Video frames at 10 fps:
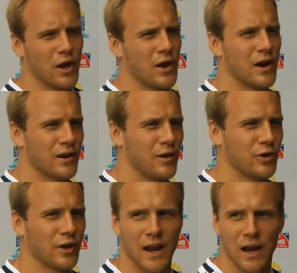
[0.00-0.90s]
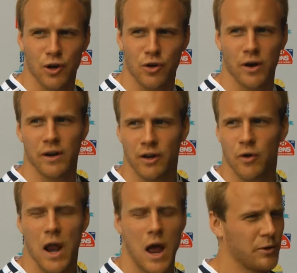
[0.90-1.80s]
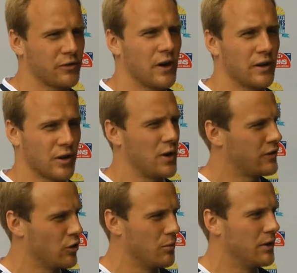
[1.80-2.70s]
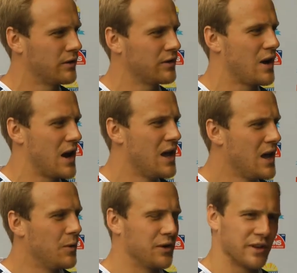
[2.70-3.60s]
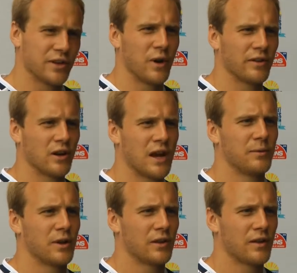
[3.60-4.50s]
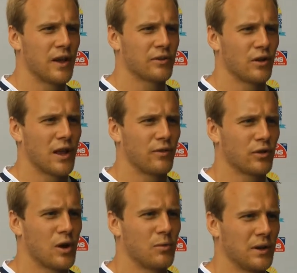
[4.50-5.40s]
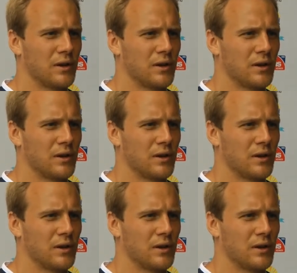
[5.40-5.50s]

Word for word: out here, and obviously a good crowd, and it's a great atmosphere, and it's a great tournament, so we just need to raise our game to that sort of level as well, and